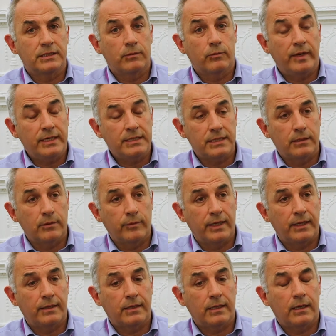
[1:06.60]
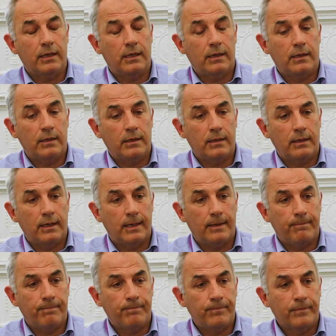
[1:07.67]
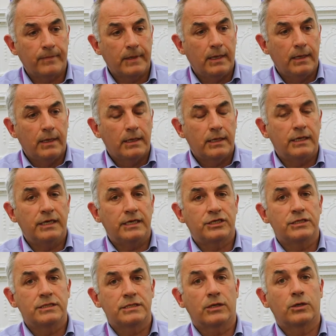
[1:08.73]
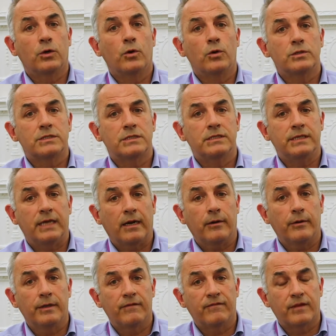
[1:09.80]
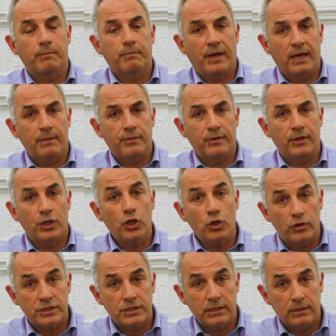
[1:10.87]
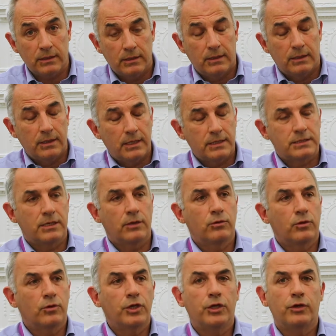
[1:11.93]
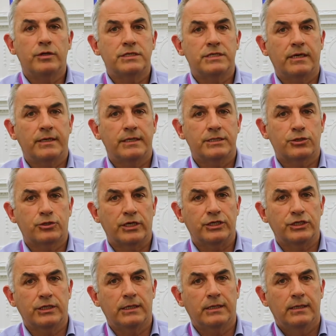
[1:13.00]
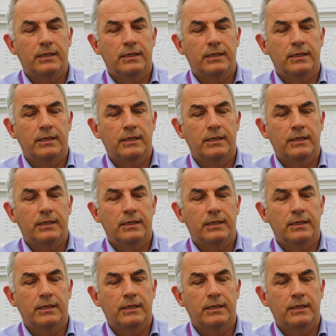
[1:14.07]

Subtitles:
we deal with are conditions that cause narrowing of the pipe of the ureter, the so-called ureteric stricture.